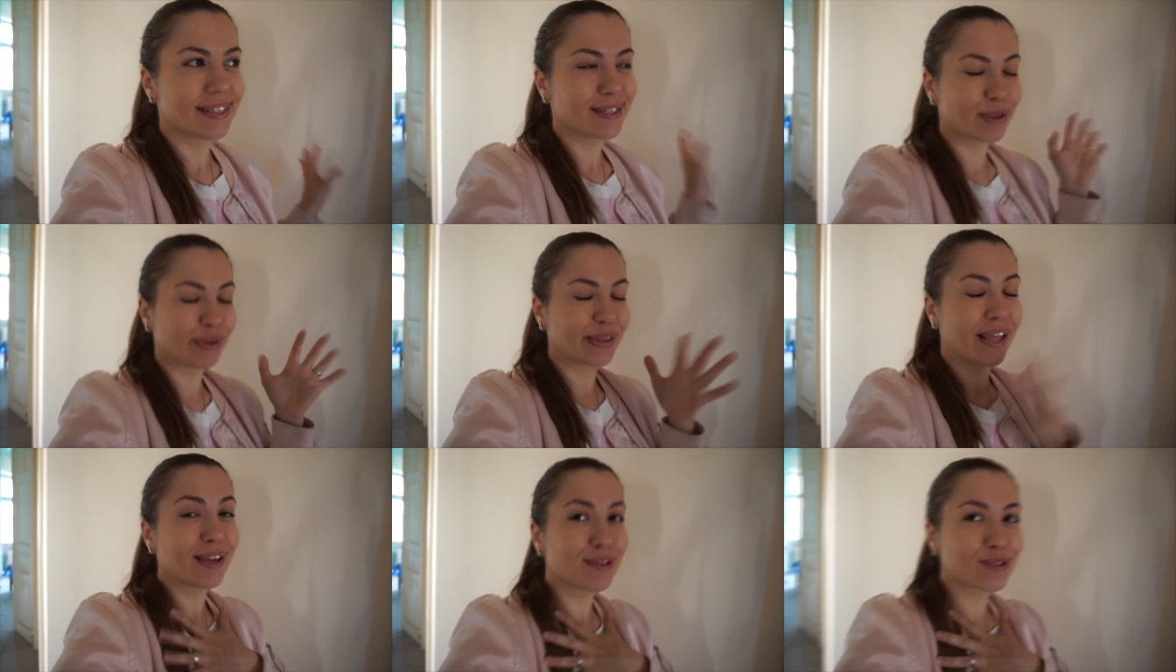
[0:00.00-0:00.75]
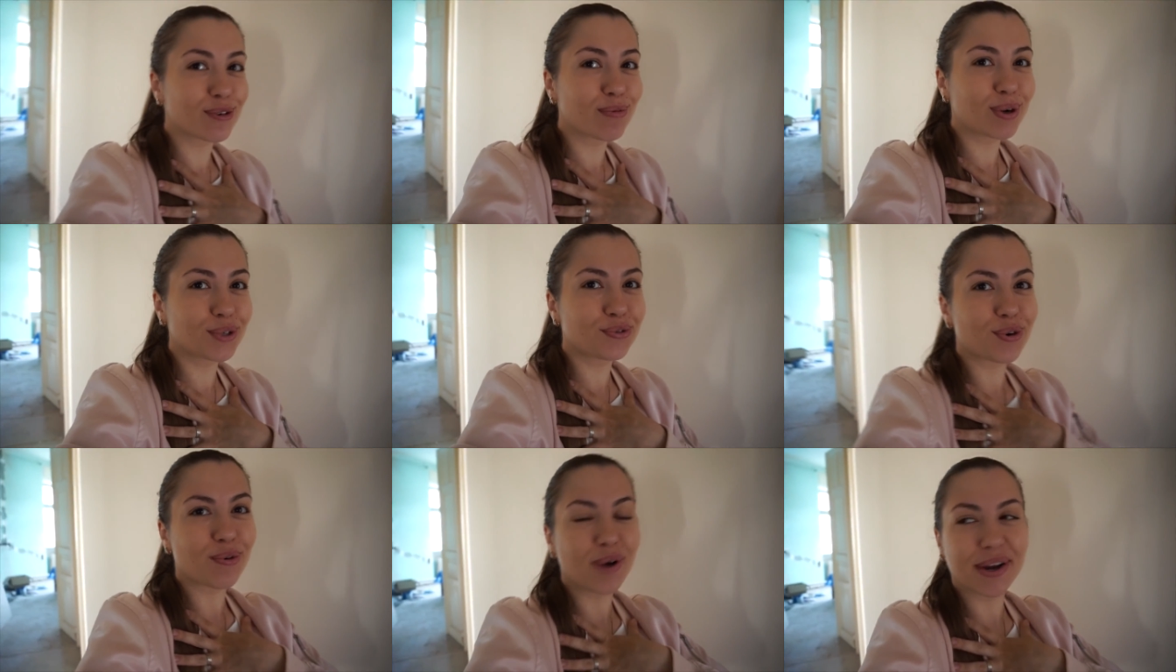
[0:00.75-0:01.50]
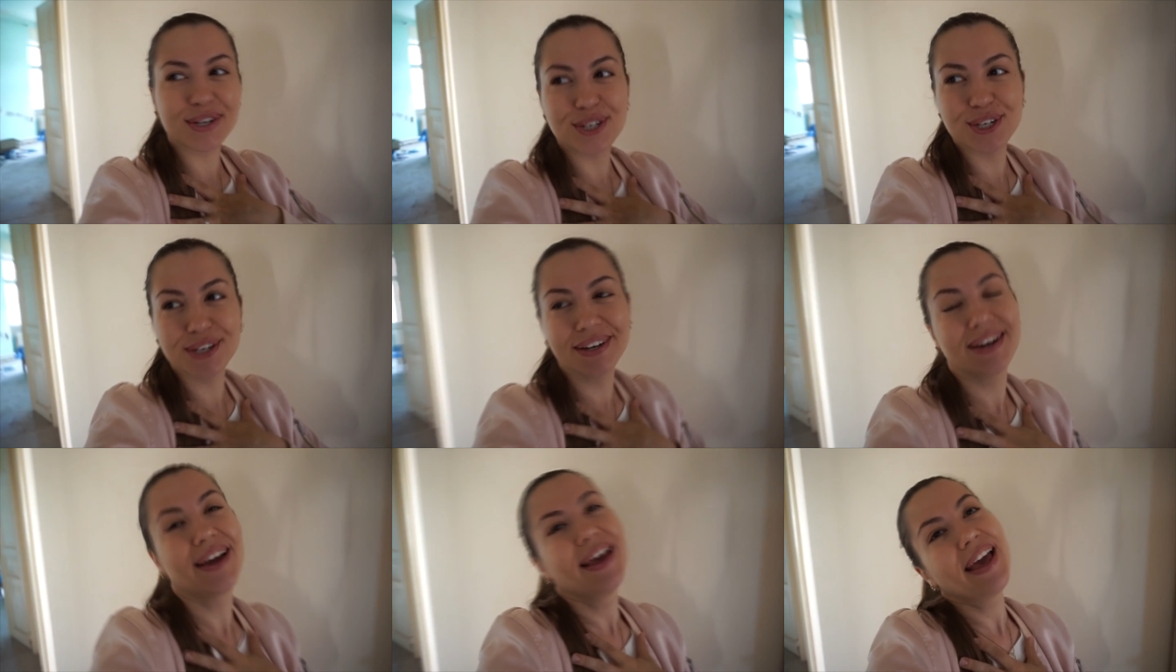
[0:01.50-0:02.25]
So thank you so much for
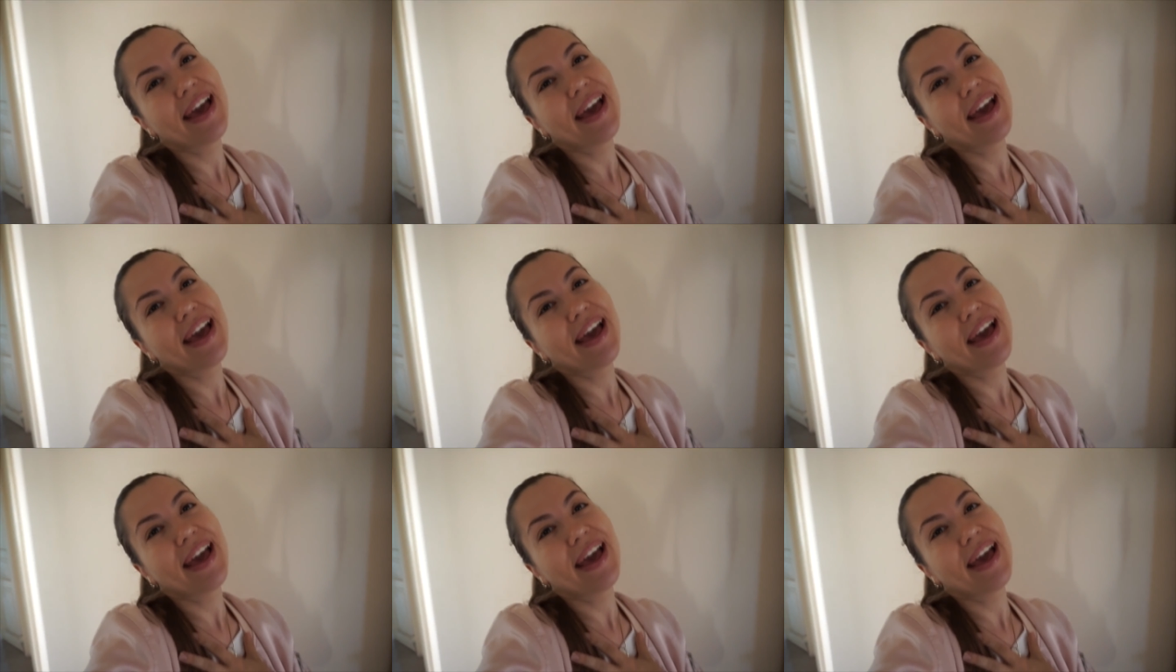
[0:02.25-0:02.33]
watching,